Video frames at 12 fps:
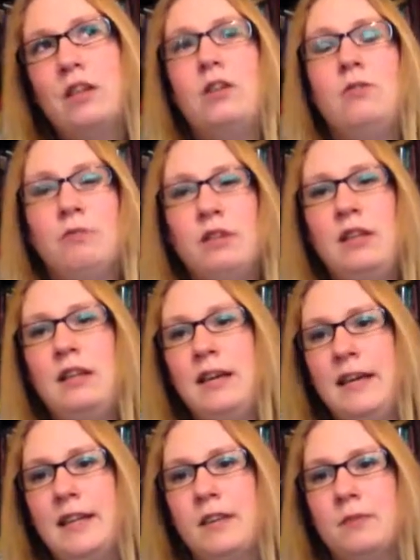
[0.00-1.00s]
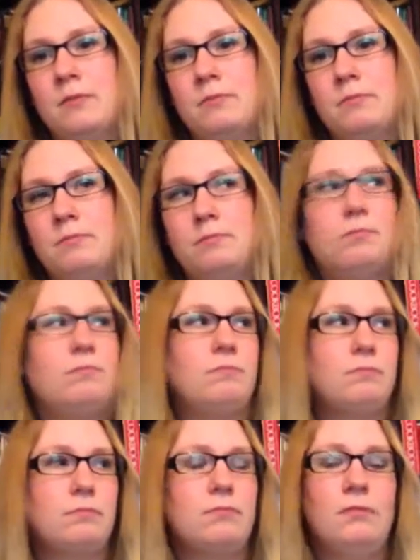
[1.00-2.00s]
really like it though.
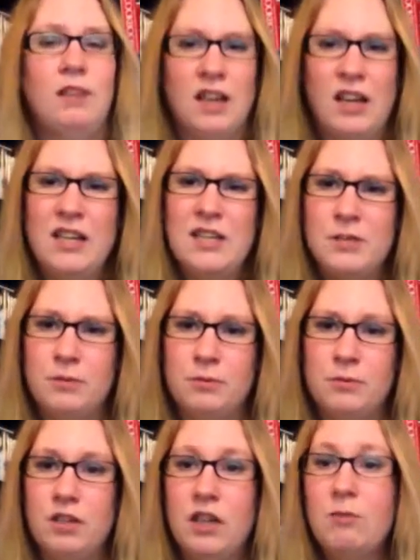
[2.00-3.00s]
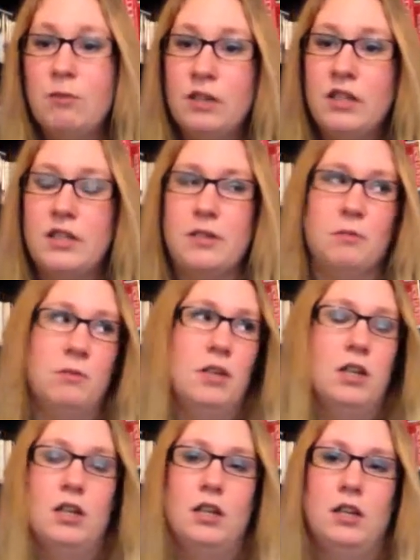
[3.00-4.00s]
And I do. I really do.
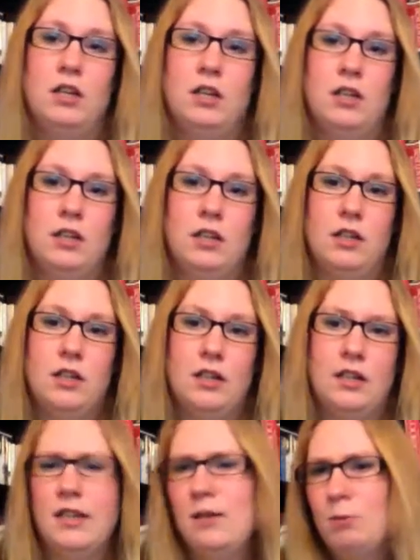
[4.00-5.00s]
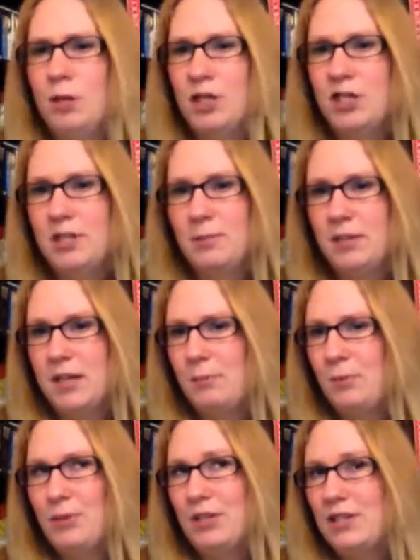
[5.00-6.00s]
He watches
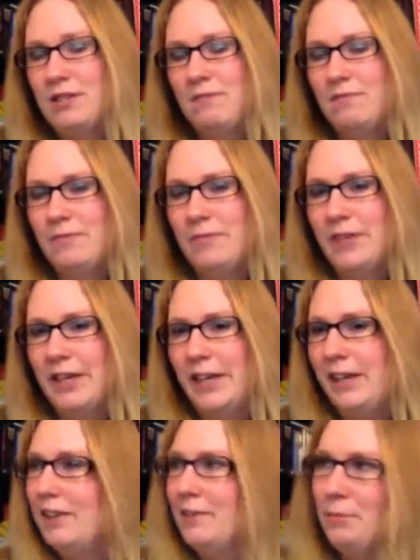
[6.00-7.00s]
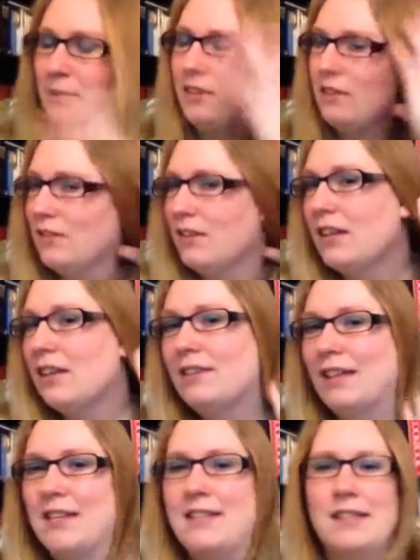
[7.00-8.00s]
sometimes, which is funny, but he
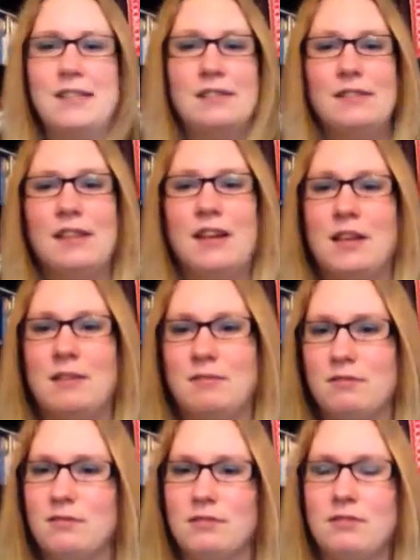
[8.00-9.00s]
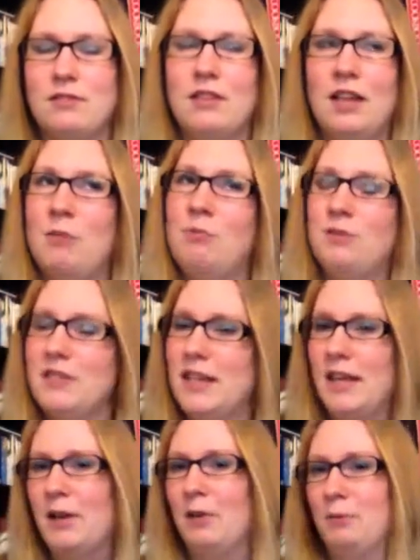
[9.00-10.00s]
likes it. And I won't
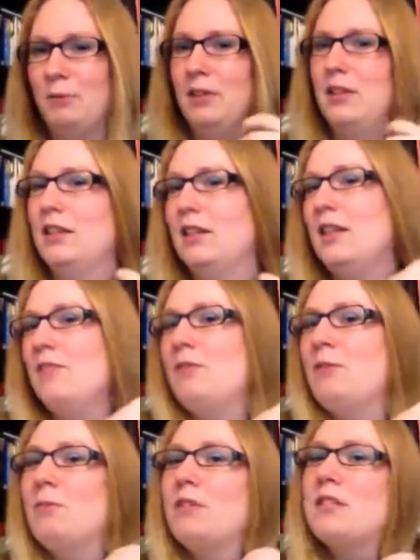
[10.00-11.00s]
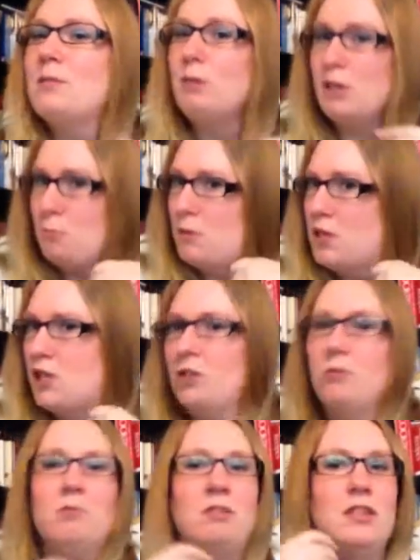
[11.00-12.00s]
say no. If he wants to watch my
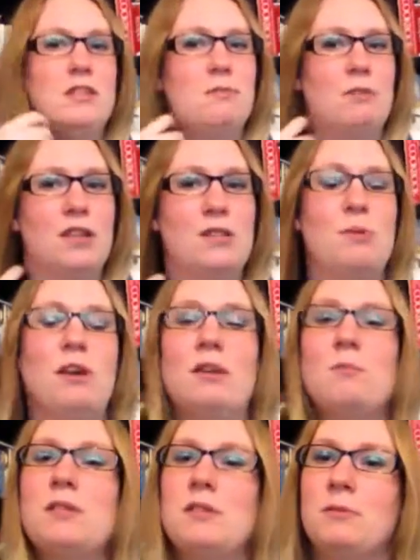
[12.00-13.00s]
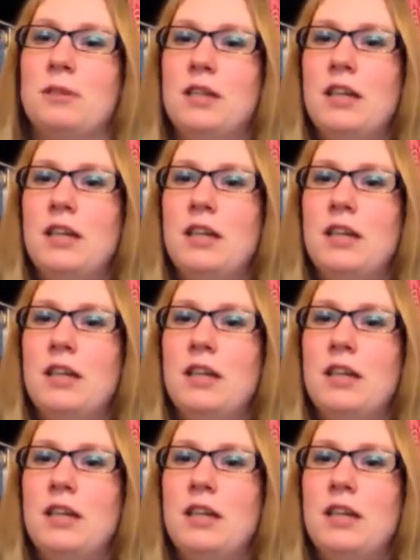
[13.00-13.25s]
show, he's welcome to.